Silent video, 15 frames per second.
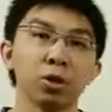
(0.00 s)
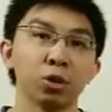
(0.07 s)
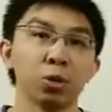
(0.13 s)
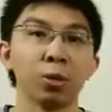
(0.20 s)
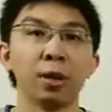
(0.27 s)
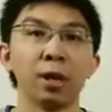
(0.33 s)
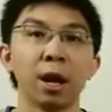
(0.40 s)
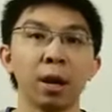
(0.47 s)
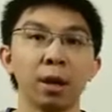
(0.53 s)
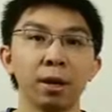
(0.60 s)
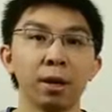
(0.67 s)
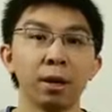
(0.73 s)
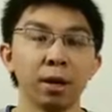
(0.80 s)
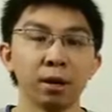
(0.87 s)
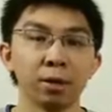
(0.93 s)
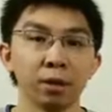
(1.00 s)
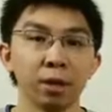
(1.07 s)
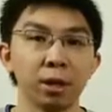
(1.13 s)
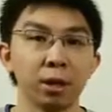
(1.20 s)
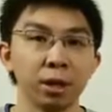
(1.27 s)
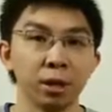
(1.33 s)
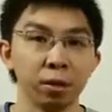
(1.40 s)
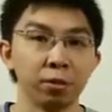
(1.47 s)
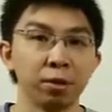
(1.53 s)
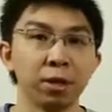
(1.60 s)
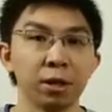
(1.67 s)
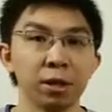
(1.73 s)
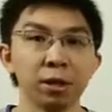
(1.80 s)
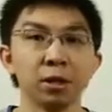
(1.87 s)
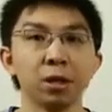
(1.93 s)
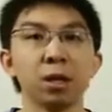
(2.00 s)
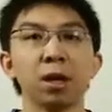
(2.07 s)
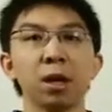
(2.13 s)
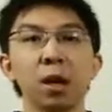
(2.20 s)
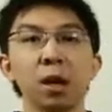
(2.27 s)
on Sony LED LCD TVs.